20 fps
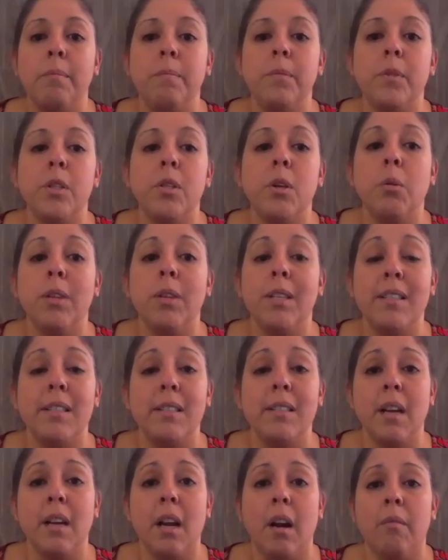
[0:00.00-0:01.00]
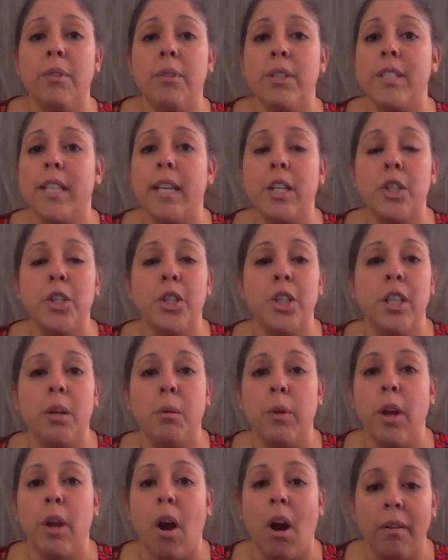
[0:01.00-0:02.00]
So this is a conversation that
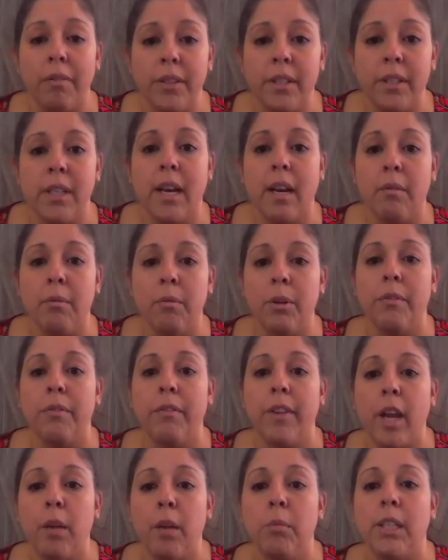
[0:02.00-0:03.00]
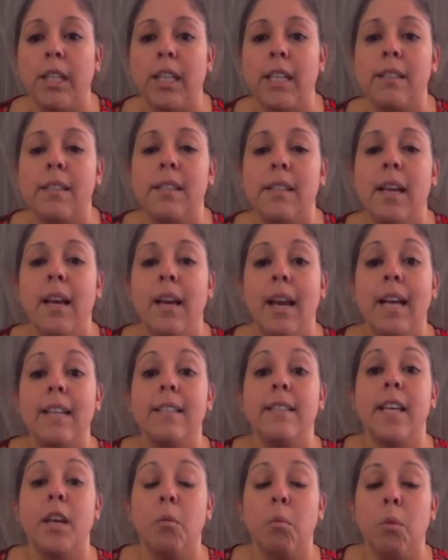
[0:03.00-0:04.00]
we often have with families
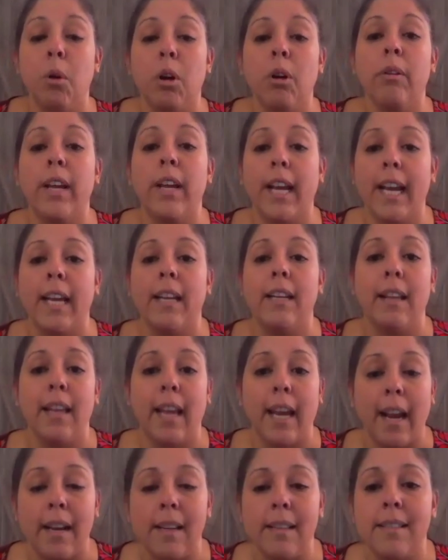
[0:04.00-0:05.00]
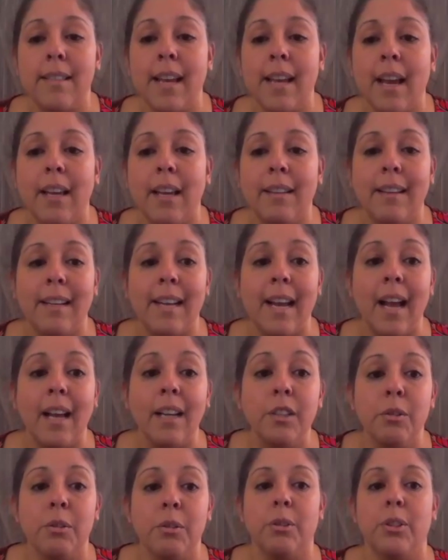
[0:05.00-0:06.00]
as they worry, again, like I said, that
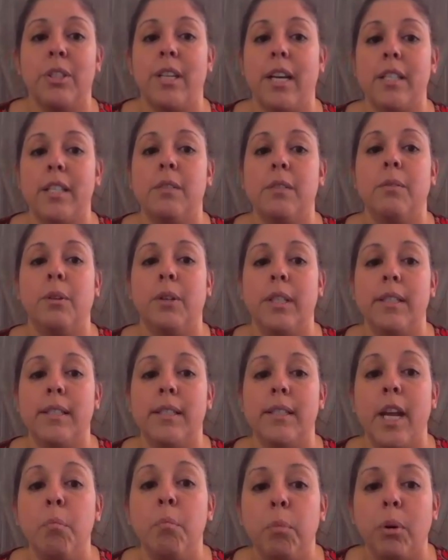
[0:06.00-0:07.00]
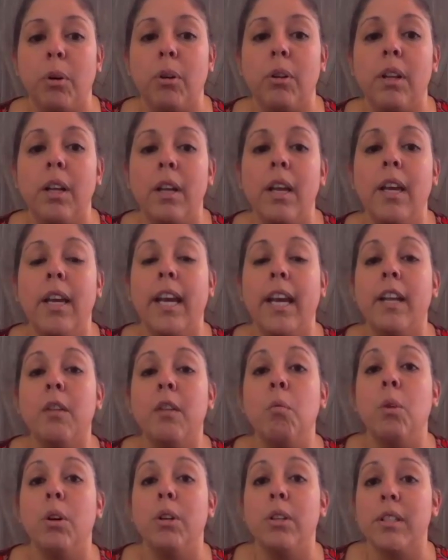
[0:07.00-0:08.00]
exercise, for example,
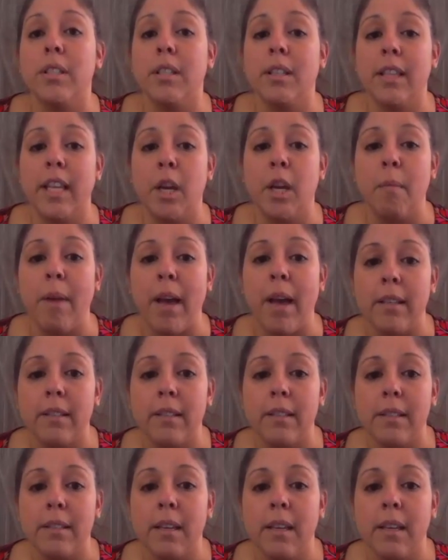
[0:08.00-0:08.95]
can worsen the MS.